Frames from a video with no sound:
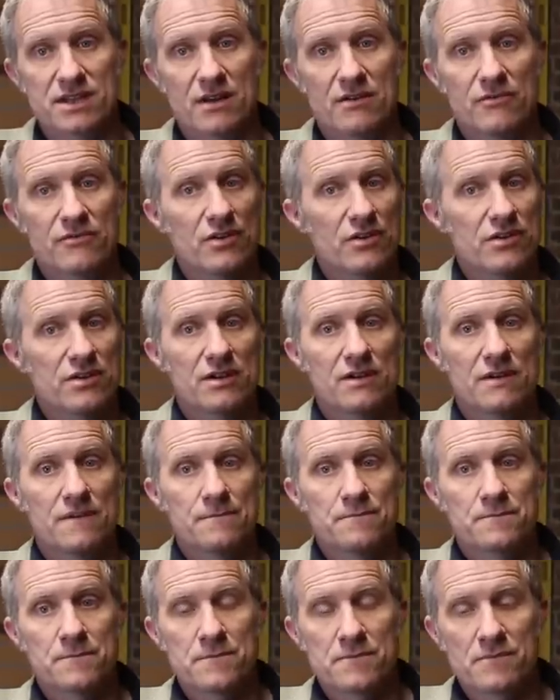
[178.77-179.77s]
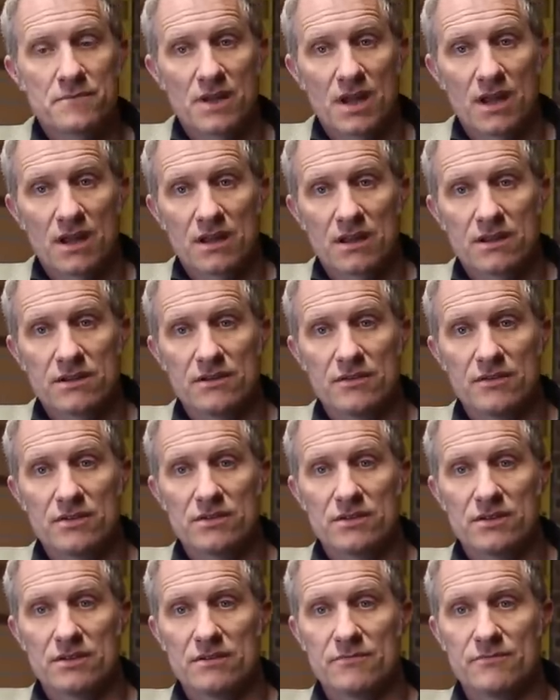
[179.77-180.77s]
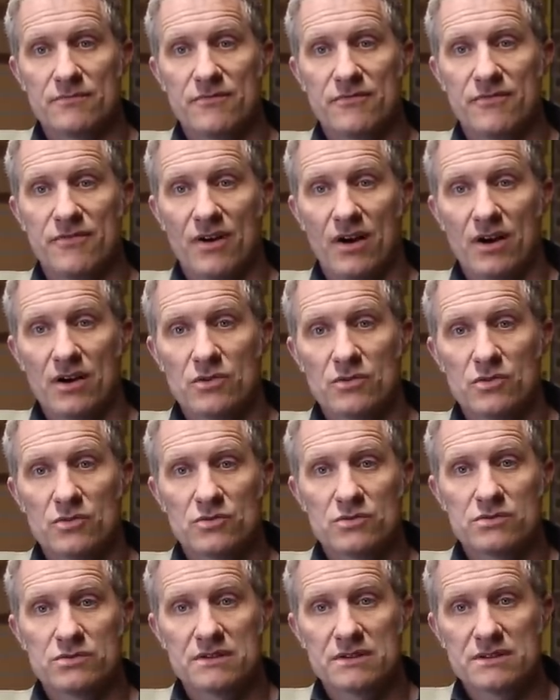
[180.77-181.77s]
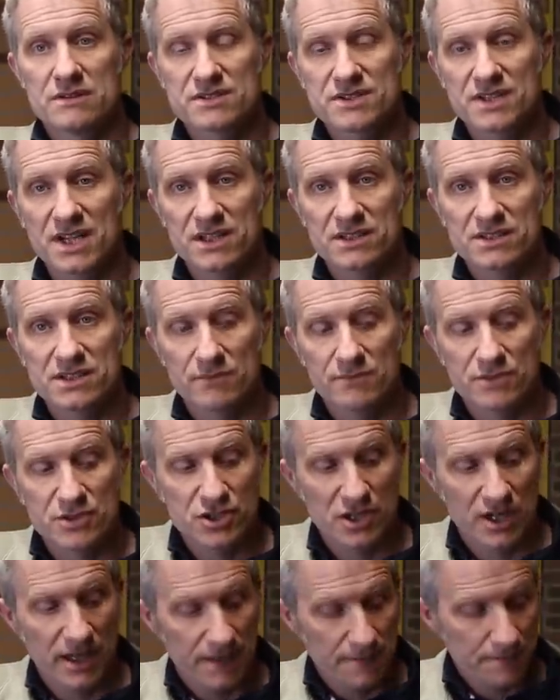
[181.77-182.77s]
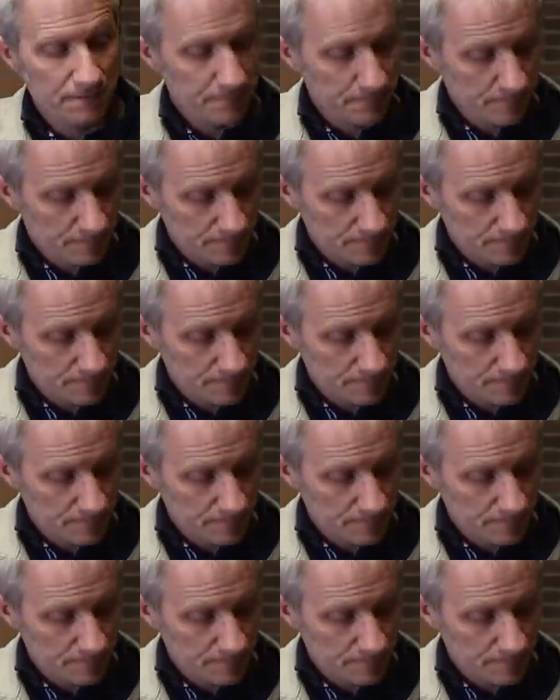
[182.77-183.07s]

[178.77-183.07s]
Now I've got the file all sent to the machine,